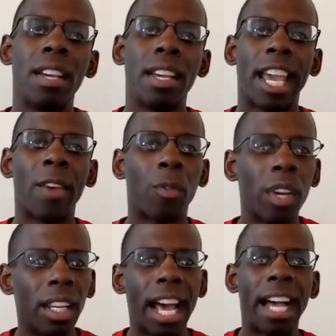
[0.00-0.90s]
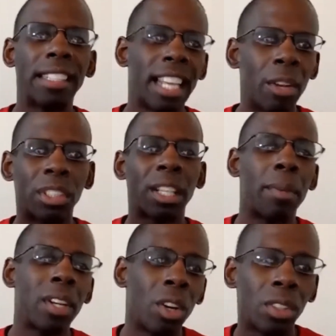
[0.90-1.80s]
and realized that it was some of
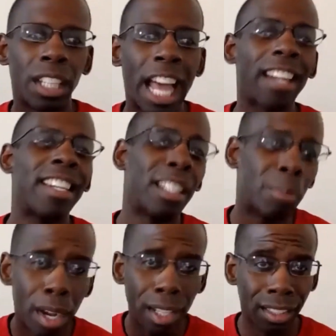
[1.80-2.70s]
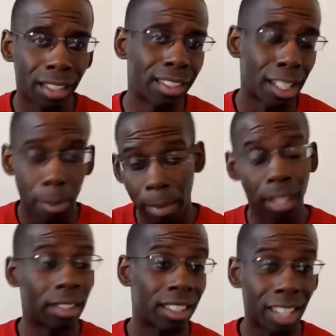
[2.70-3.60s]
those Loch Ness monsters that the
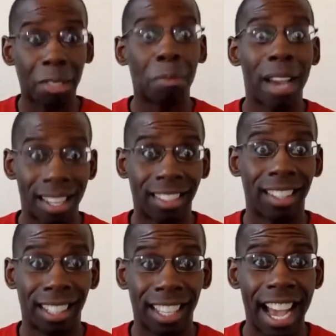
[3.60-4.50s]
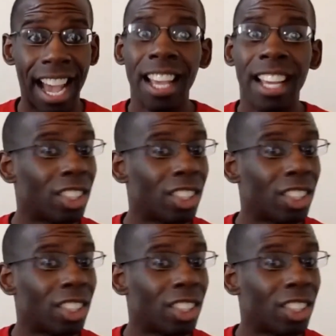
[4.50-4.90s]
minister talked about in the study guide